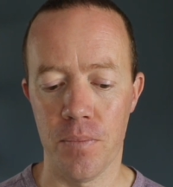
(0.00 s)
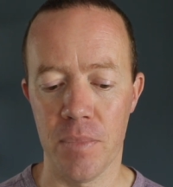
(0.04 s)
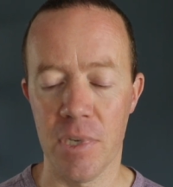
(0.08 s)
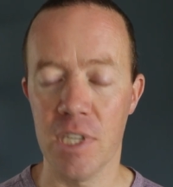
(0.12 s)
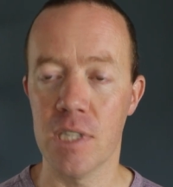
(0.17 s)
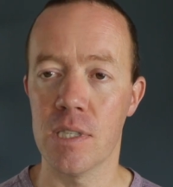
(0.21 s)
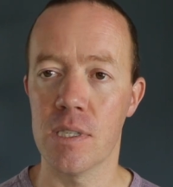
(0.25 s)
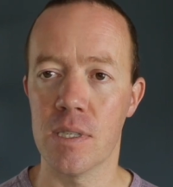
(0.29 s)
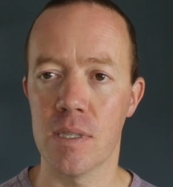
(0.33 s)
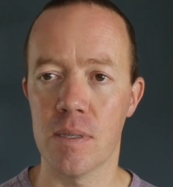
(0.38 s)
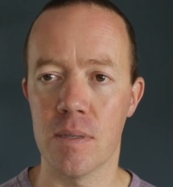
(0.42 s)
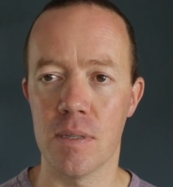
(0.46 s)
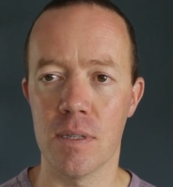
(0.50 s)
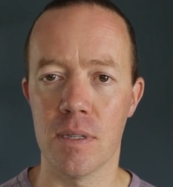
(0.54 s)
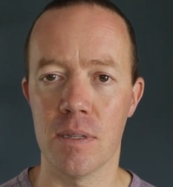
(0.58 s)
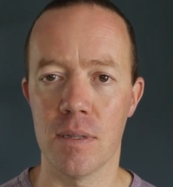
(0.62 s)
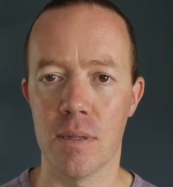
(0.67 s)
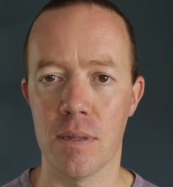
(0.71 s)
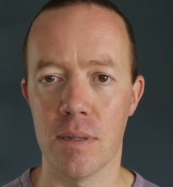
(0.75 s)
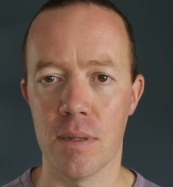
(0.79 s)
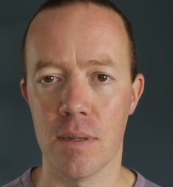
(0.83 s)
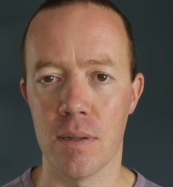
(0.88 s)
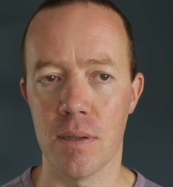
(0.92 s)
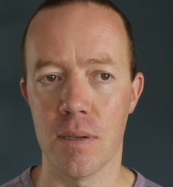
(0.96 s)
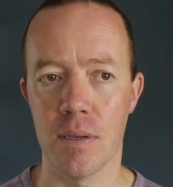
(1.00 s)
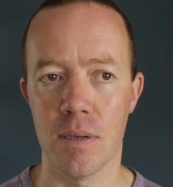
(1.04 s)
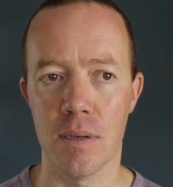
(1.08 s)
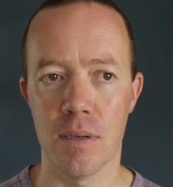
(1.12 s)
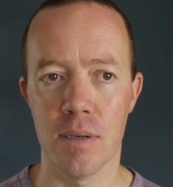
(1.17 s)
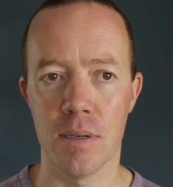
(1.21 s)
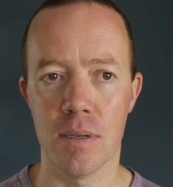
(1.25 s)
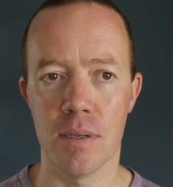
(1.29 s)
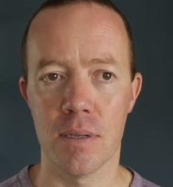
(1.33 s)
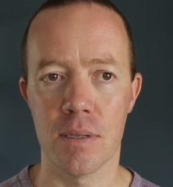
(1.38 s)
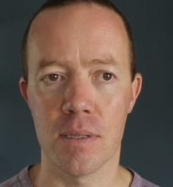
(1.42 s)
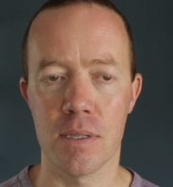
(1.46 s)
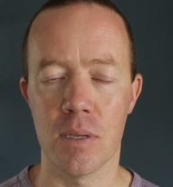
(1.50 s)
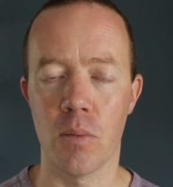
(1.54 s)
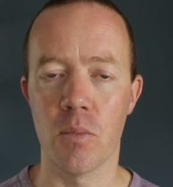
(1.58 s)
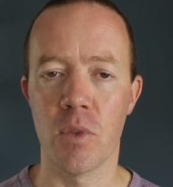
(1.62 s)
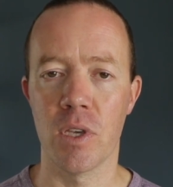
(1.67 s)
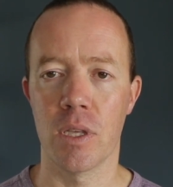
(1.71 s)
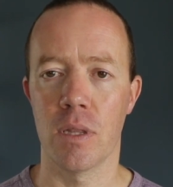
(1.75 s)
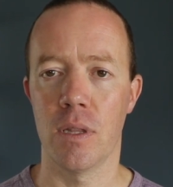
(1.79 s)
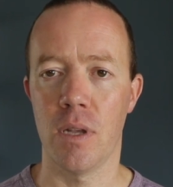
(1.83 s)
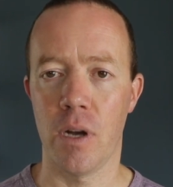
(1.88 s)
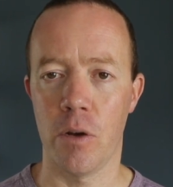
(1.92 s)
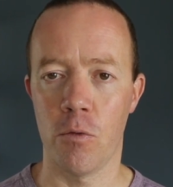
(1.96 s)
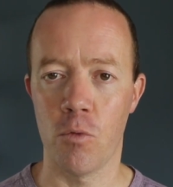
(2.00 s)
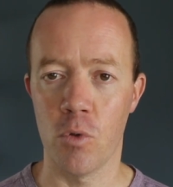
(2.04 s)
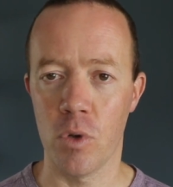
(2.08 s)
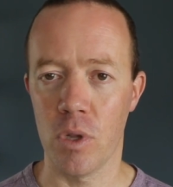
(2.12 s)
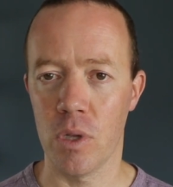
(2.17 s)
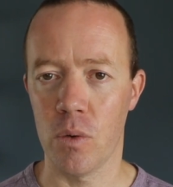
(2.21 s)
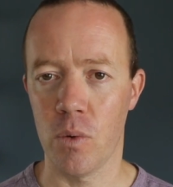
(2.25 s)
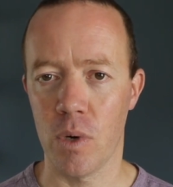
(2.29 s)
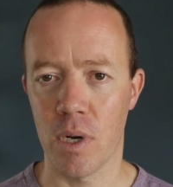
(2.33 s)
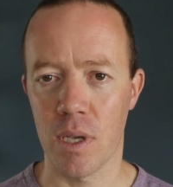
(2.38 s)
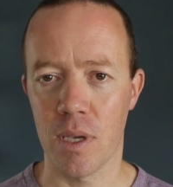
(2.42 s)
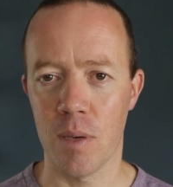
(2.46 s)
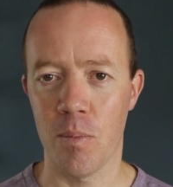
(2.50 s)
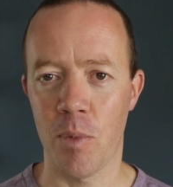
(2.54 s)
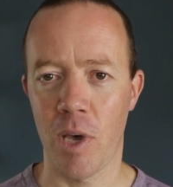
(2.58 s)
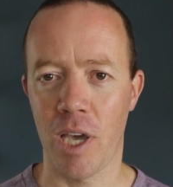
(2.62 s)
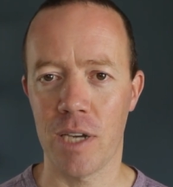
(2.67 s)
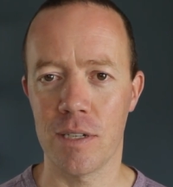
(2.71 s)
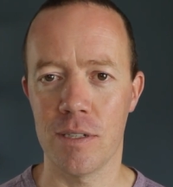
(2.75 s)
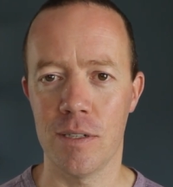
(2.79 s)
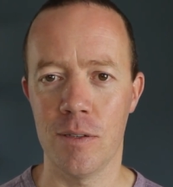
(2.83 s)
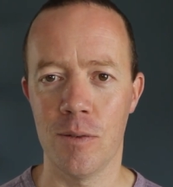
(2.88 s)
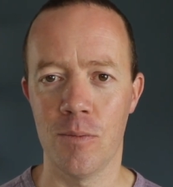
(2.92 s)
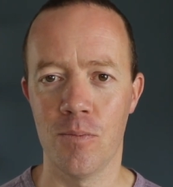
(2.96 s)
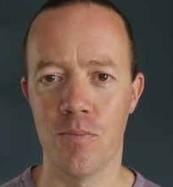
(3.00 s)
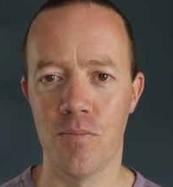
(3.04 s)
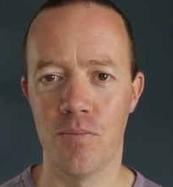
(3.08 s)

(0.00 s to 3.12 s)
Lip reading: it's something that I really want to get back to.